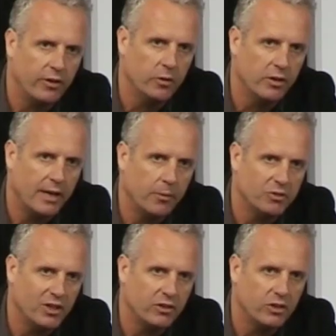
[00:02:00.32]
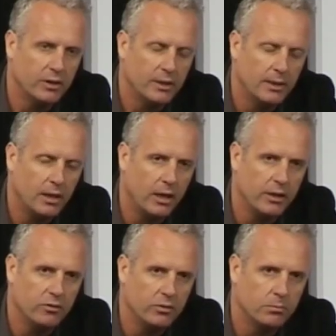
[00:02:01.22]
and a phone and that was it.
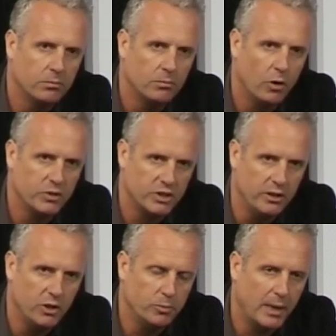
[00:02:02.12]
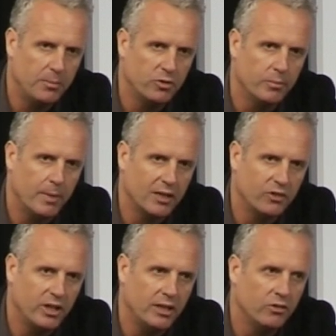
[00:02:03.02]
And obviously newspapers and
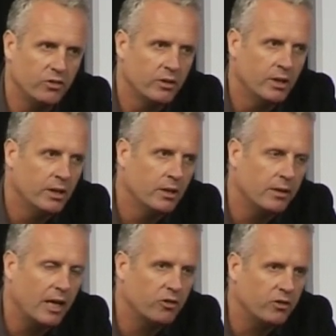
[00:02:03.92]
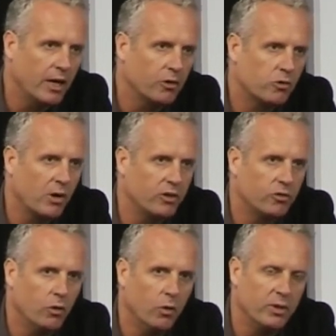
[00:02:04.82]
magazines. That's now
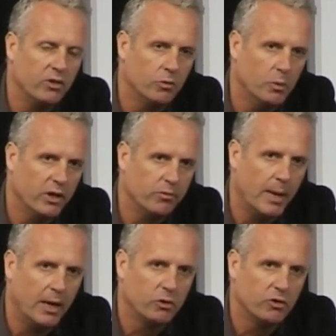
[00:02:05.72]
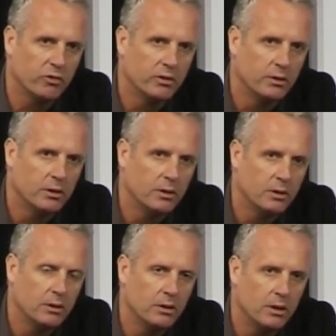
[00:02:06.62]
transformed into word of mouth.
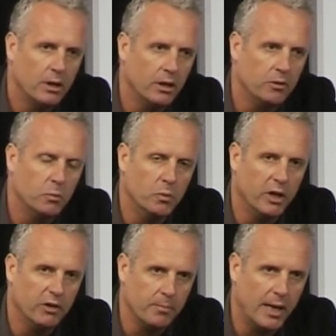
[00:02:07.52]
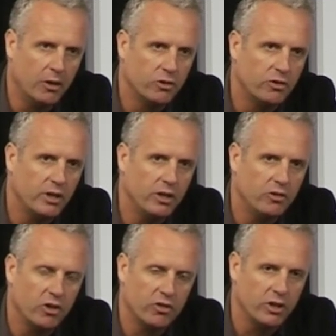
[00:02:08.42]
And word of mouth
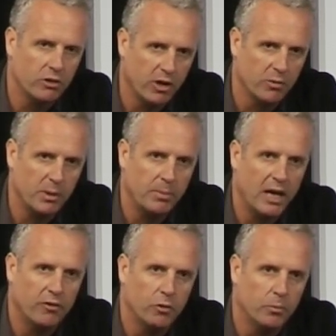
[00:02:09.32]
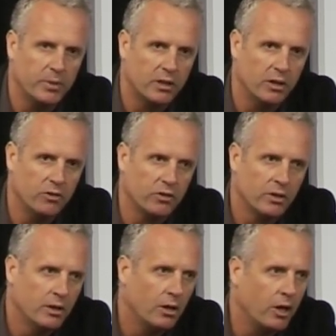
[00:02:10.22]
is just incredibly powerful
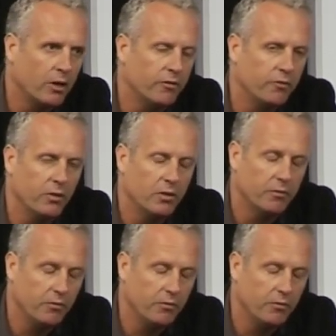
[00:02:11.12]
because I don't